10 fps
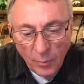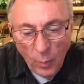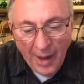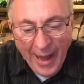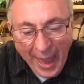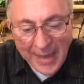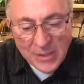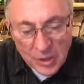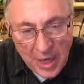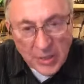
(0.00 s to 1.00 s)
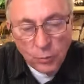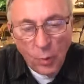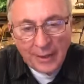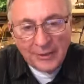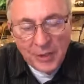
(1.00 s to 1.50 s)
Whereas this
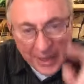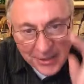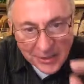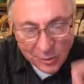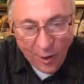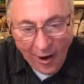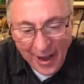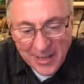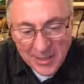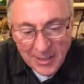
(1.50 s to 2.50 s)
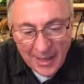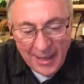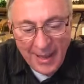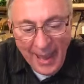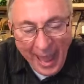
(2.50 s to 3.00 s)
one, Jesus Christ,
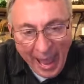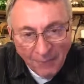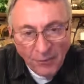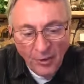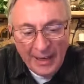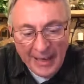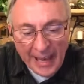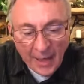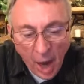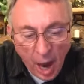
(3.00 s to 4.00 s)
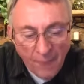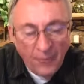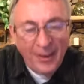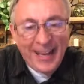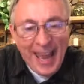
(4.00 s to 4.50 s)
after he had
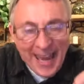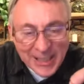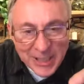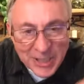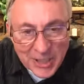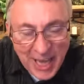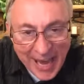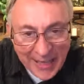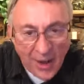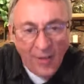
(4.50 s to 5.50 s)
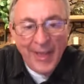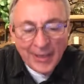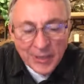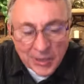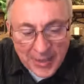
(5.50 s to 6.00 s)
offered a single
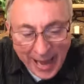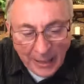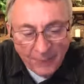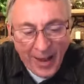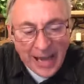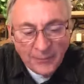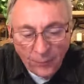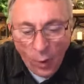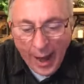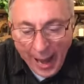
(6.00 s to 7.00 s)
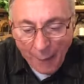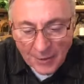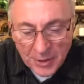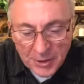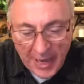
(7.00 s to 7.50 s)
sacrifice for
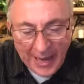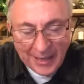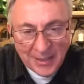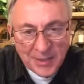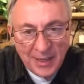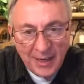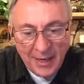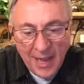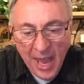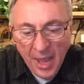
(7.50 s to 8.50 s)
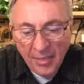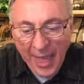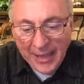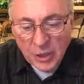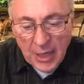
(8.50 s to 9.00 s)
our sins
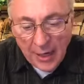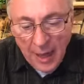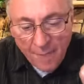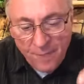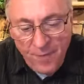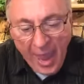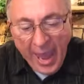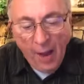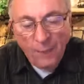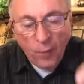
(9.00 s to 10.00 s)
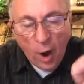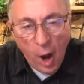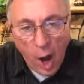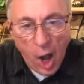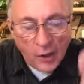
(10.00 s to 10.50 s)
that shall avail for
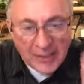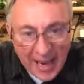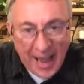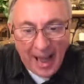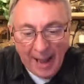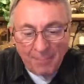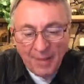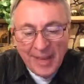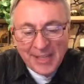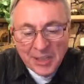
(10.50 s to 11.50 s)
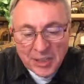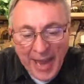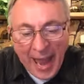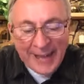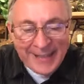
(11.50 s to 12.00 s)
all time,
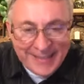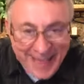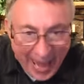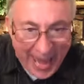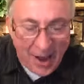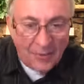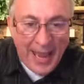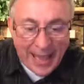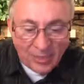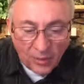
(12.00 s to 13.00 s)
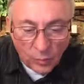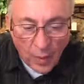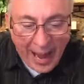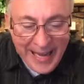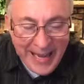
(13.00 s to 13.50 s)
sat down at the
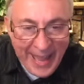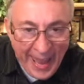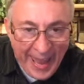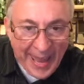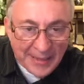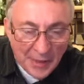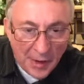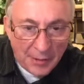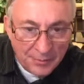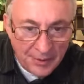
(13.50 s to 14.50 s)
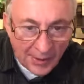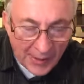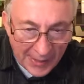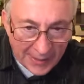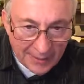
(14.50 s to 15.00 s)
right hand of
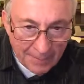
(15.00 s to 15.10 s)
God.